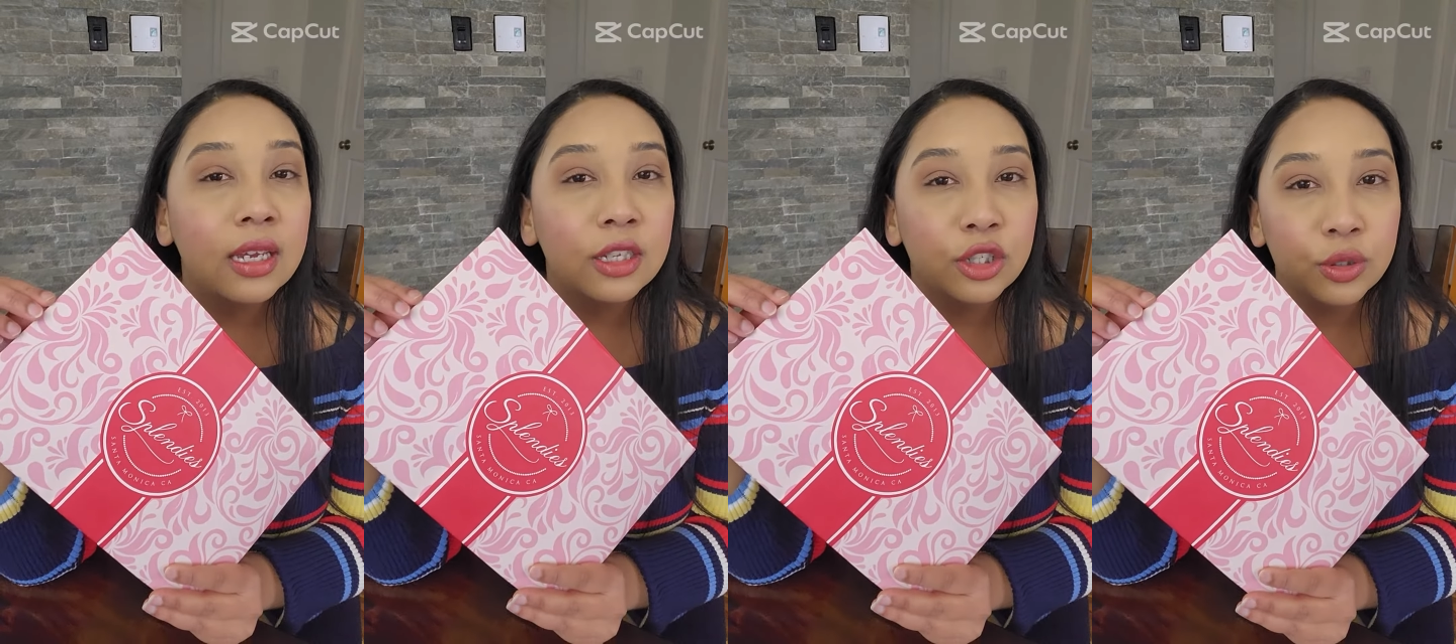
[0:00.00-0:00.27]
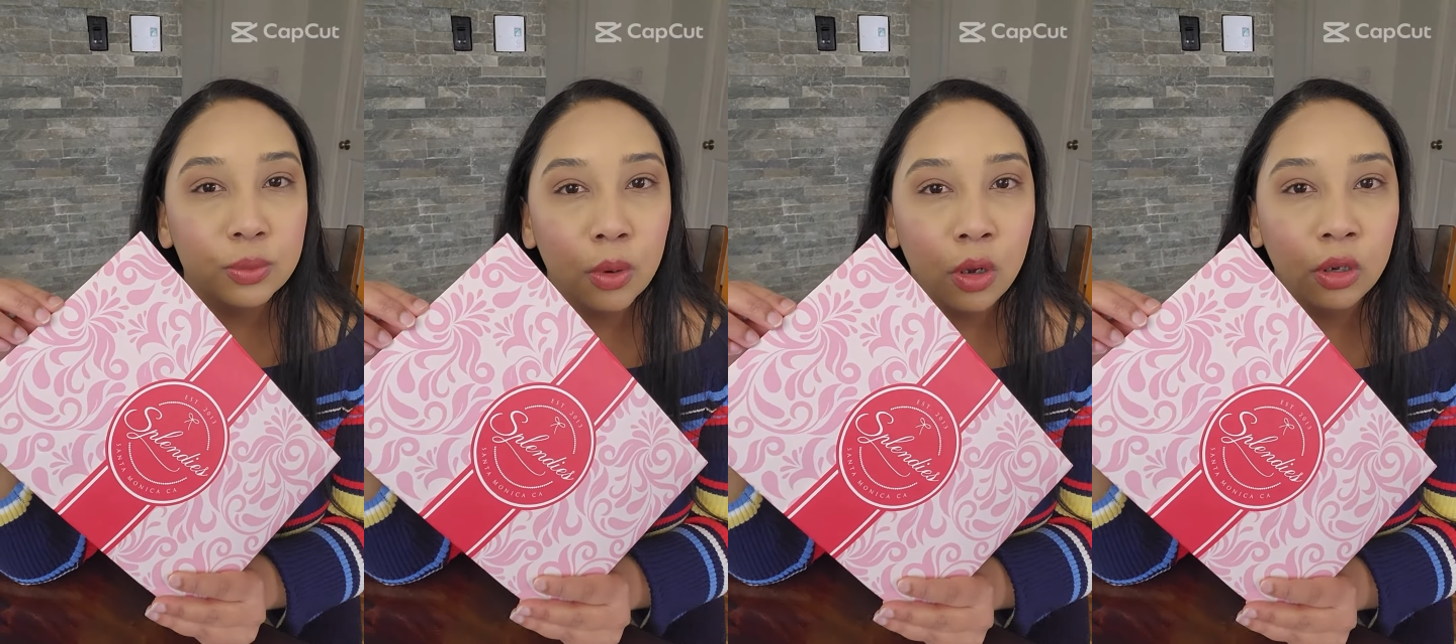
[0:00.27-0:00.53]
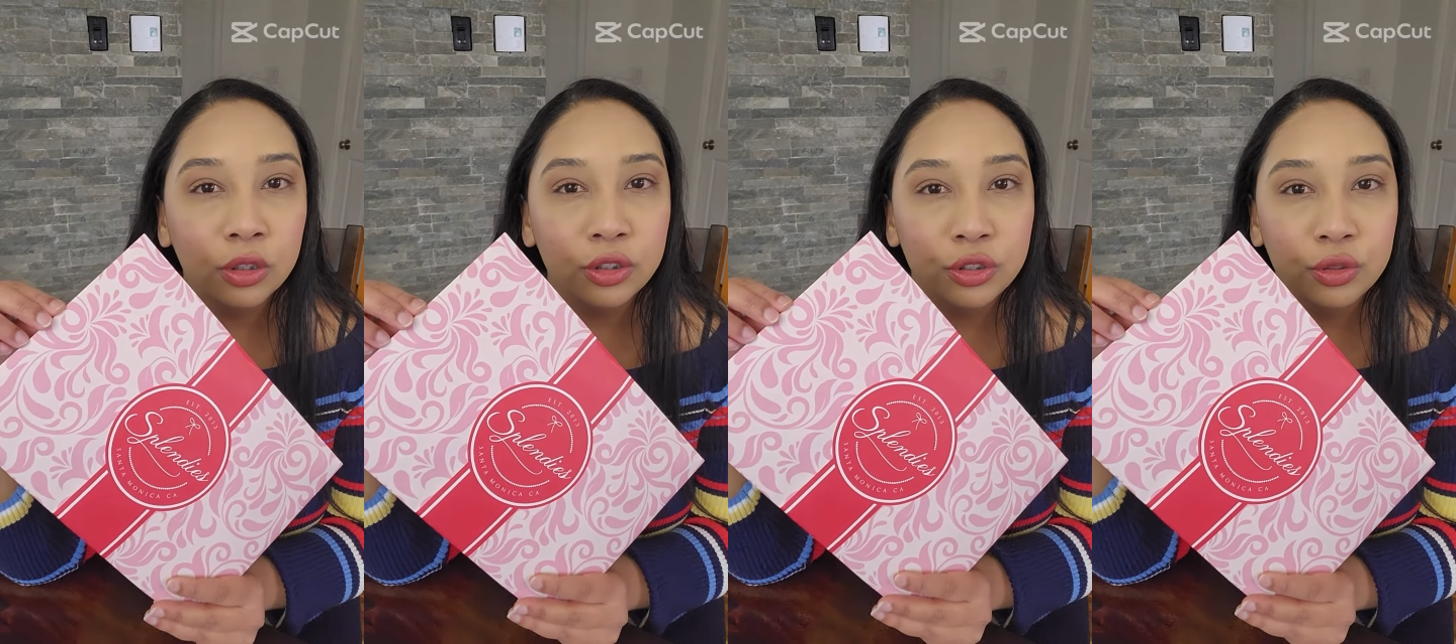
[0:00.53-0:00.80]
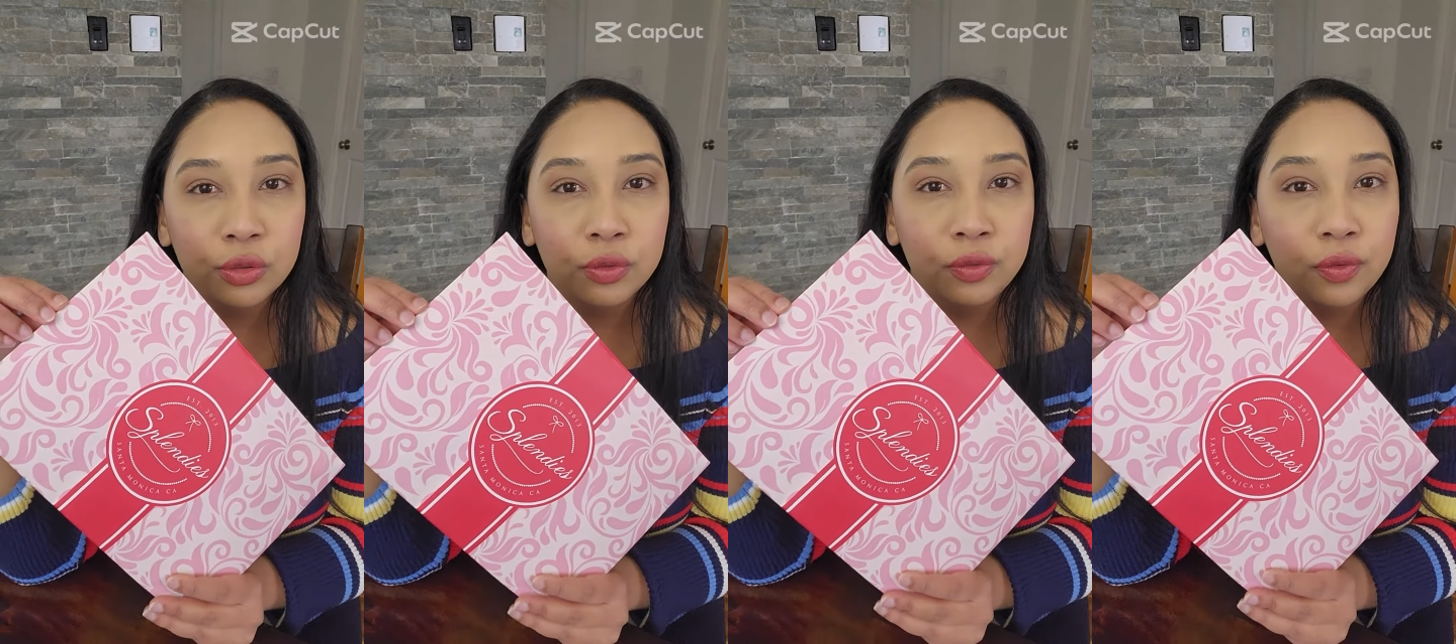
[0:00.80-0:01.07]
small
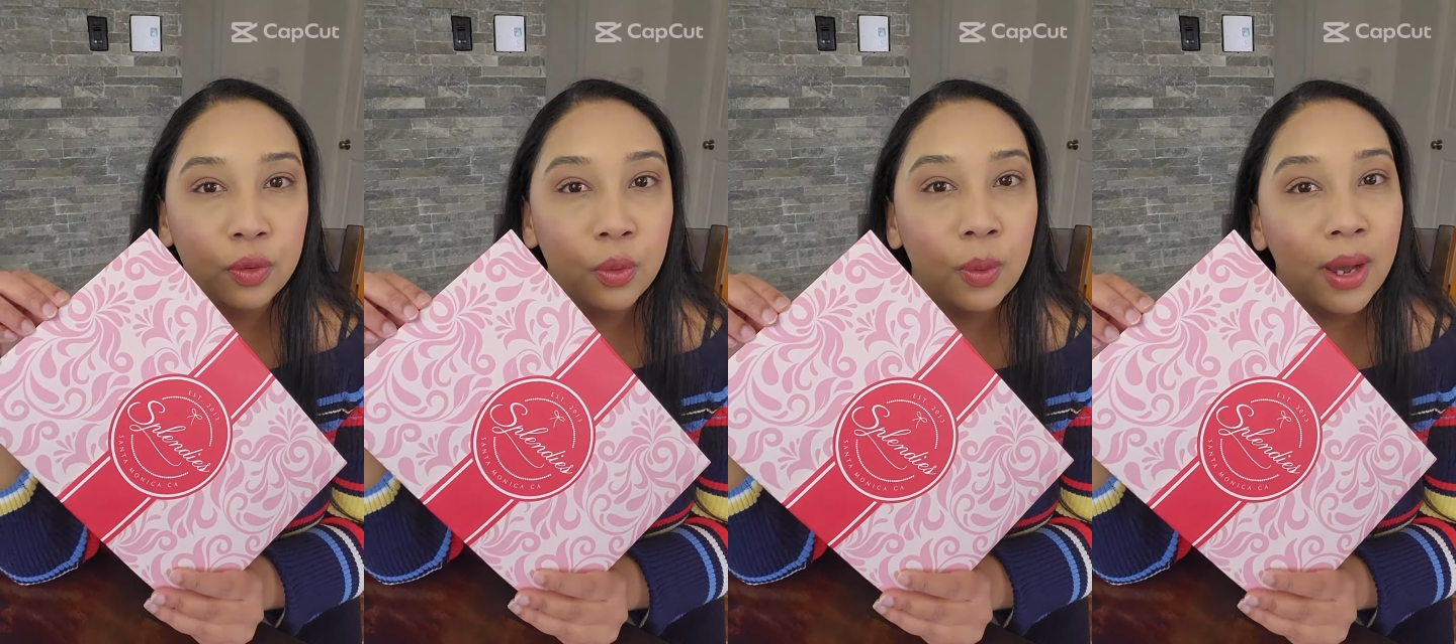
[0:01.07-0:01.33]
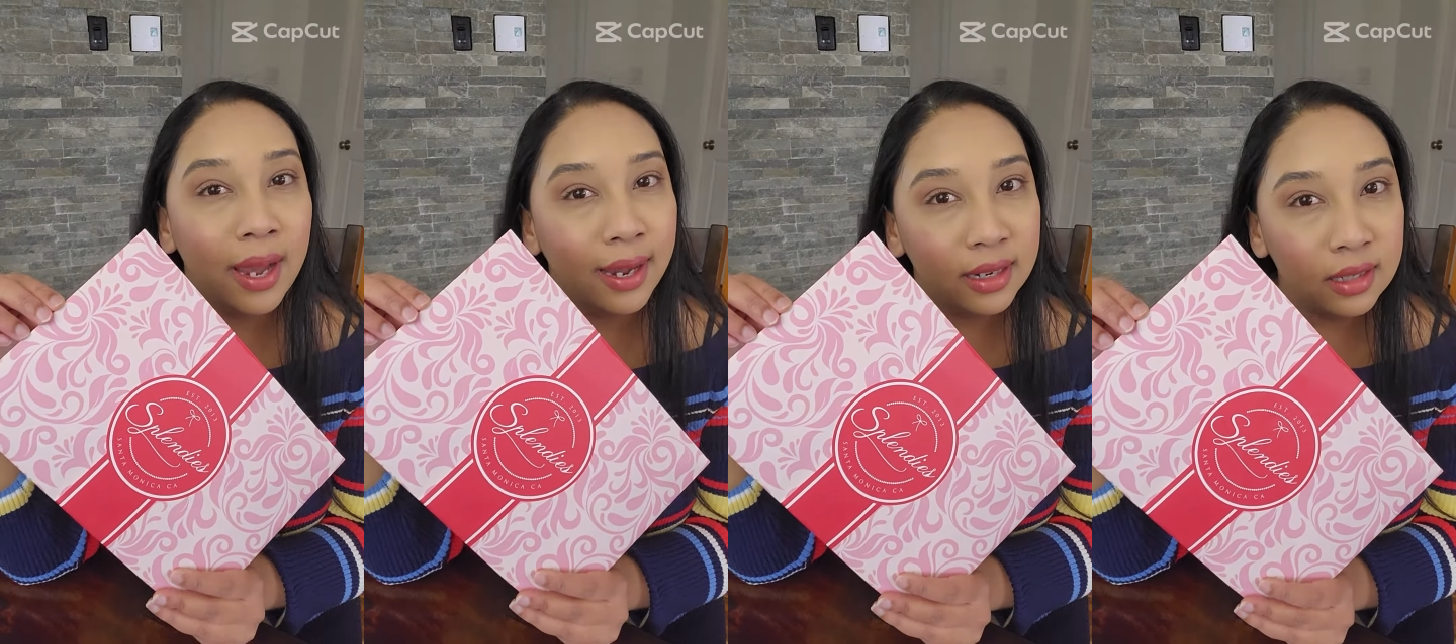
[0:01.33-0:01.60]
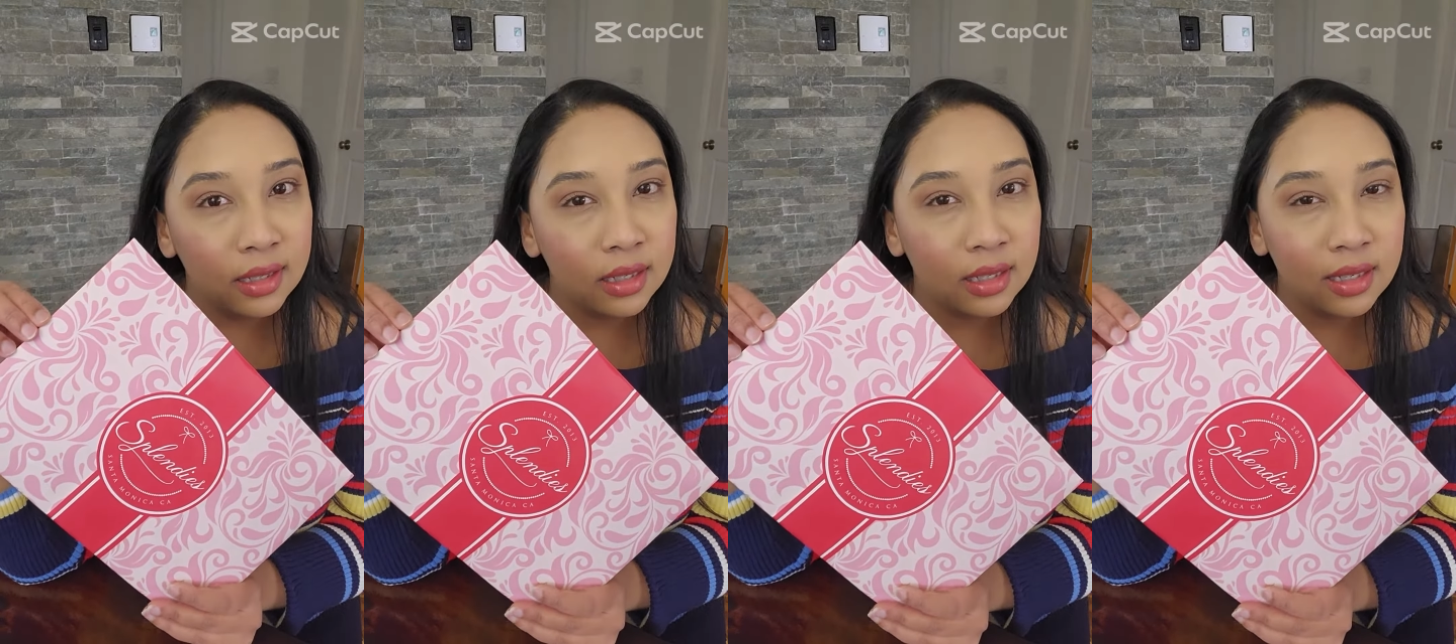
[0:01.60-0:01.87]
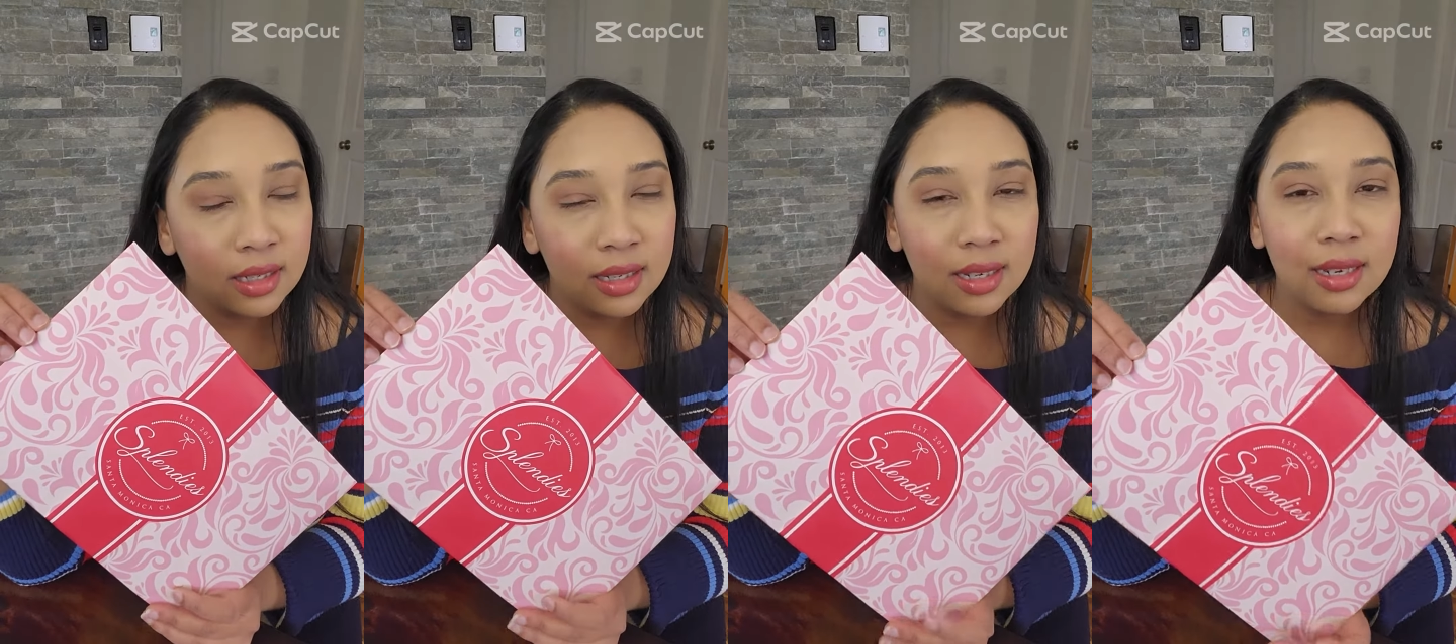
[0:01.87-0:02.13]
to four
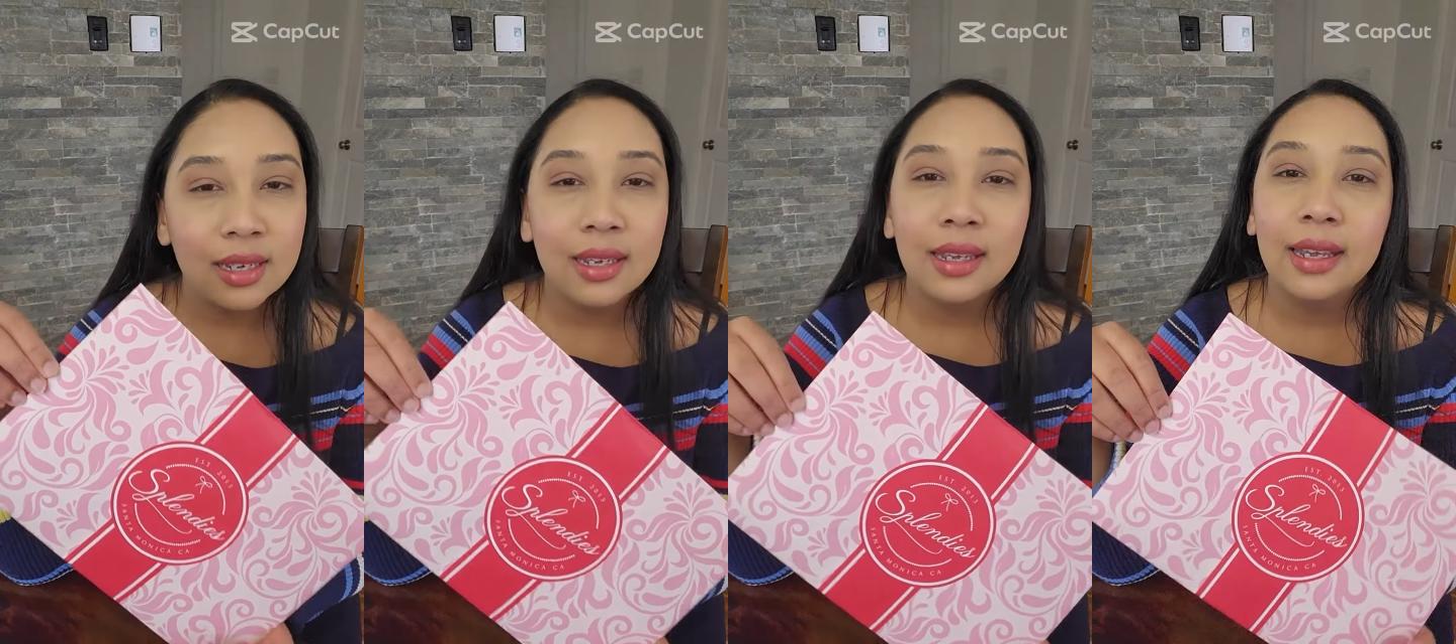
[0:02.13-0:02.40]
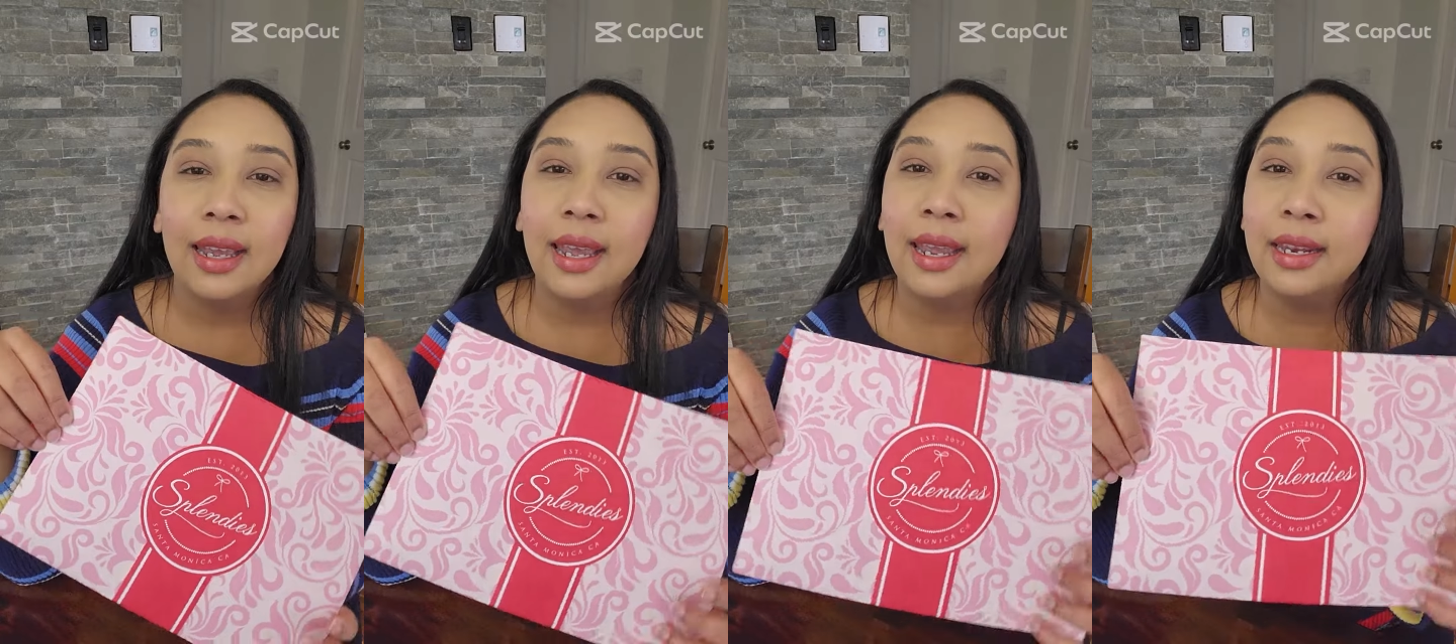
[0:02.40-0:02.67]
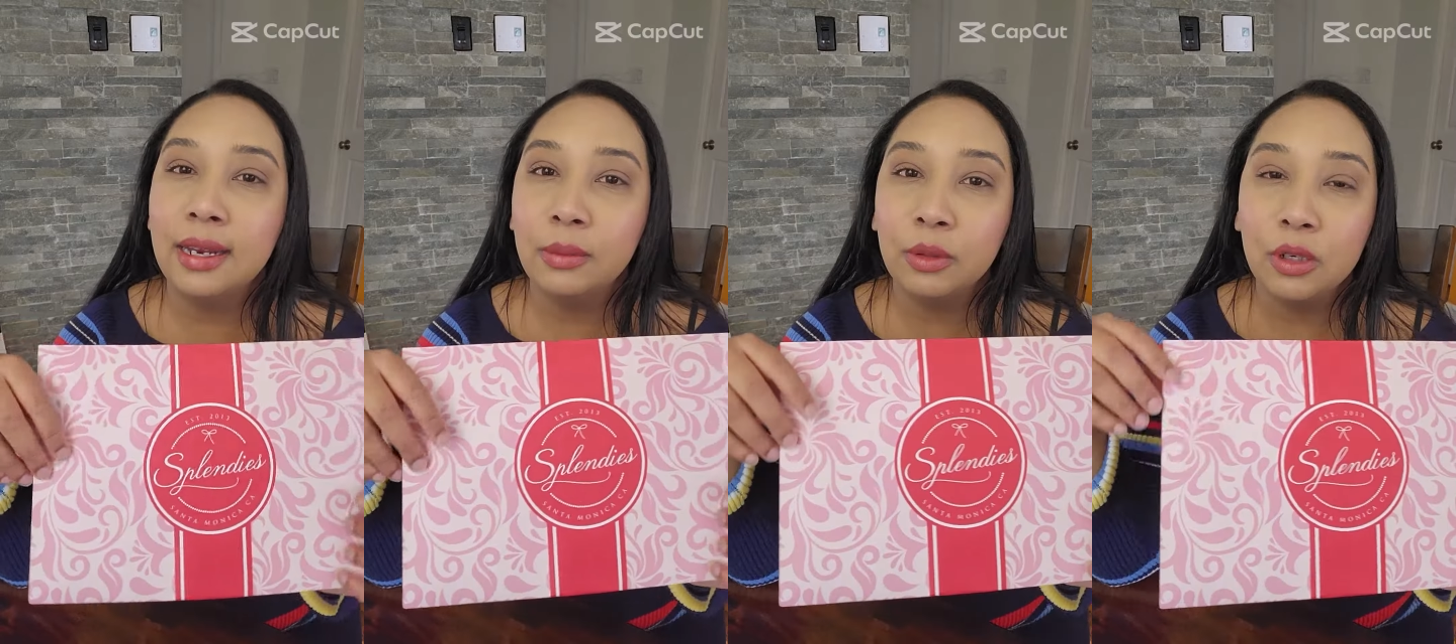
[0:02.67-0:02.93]
X, and